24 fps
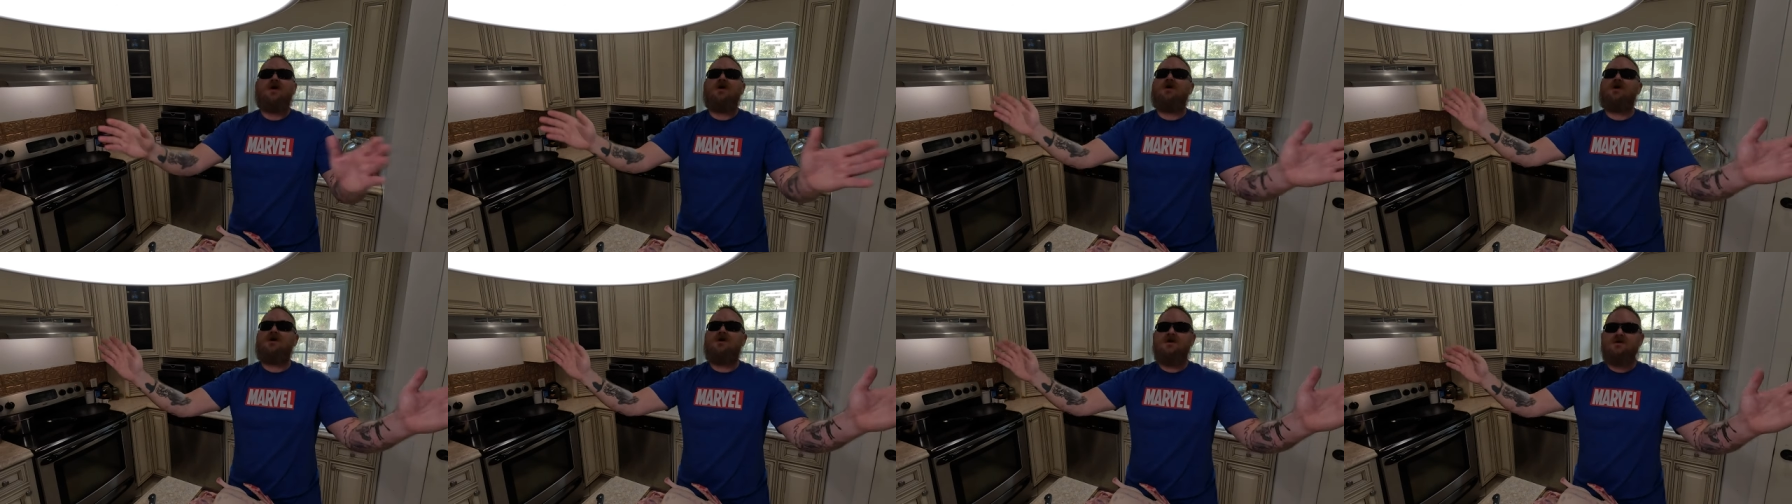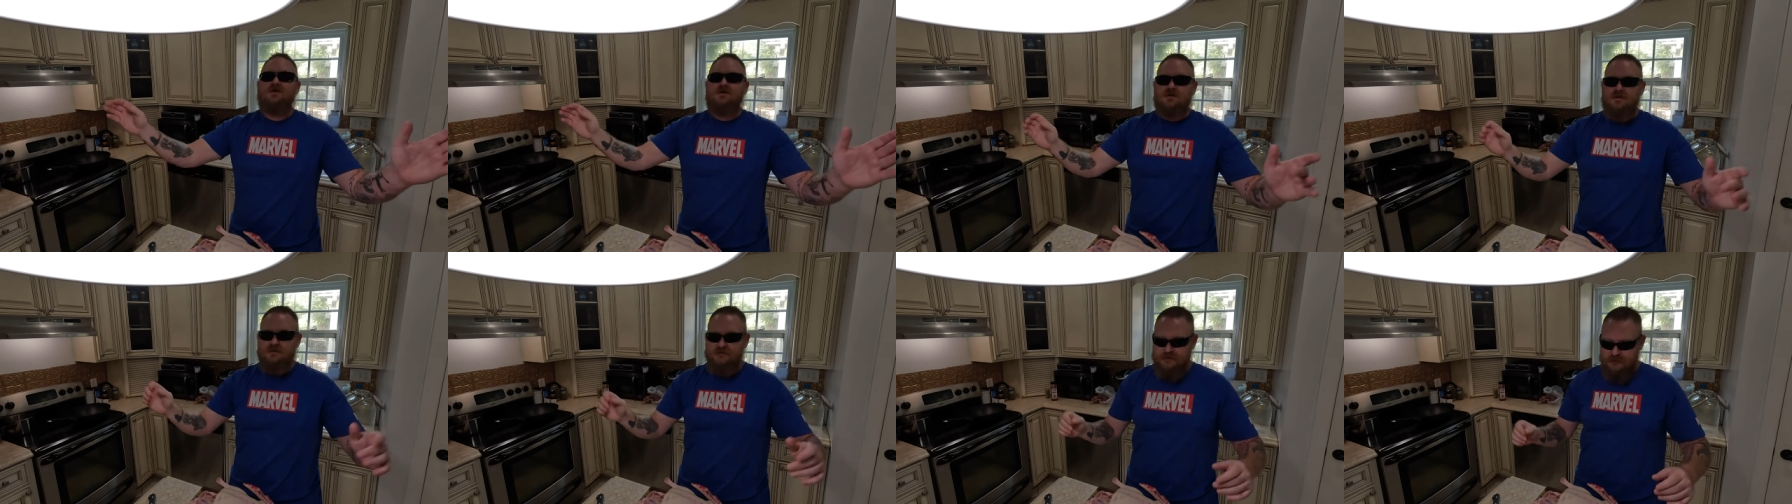
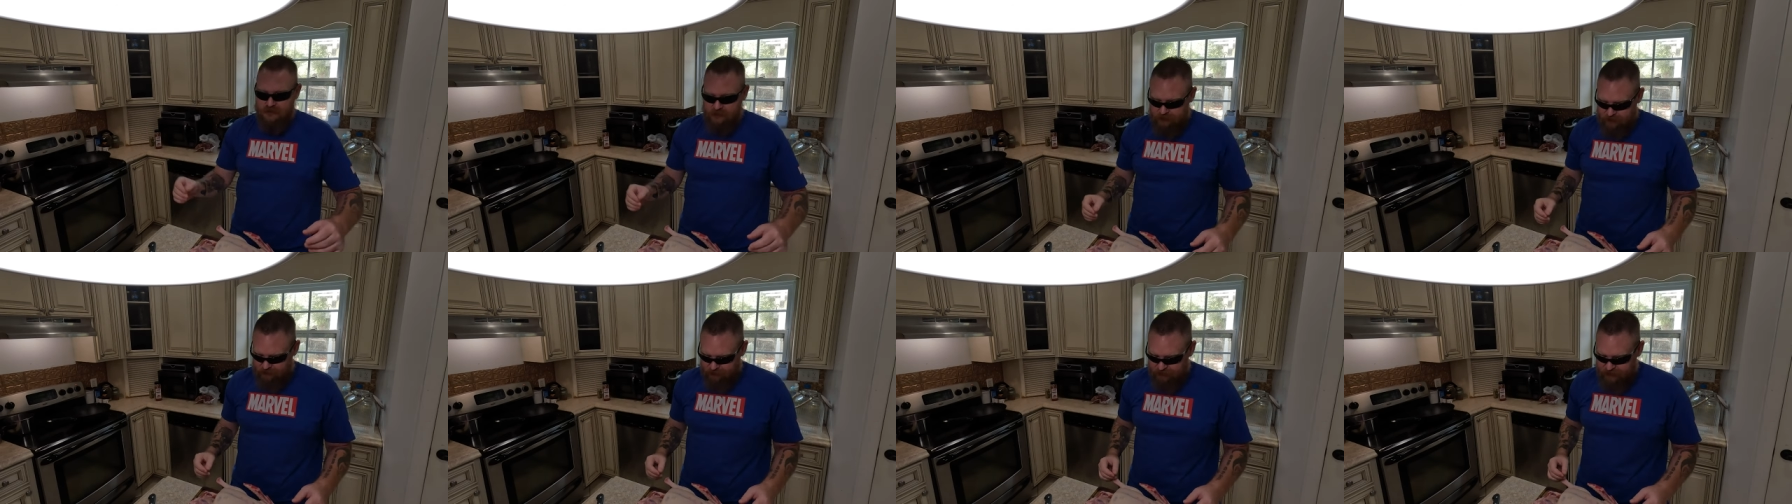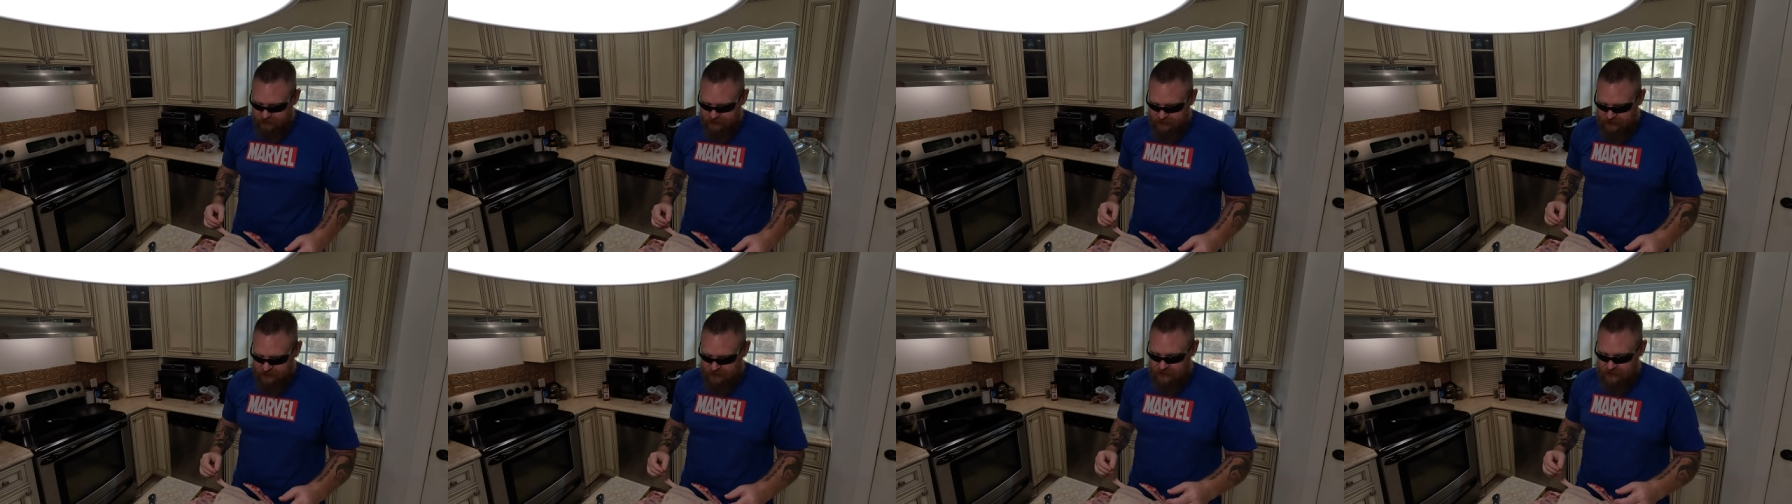all over.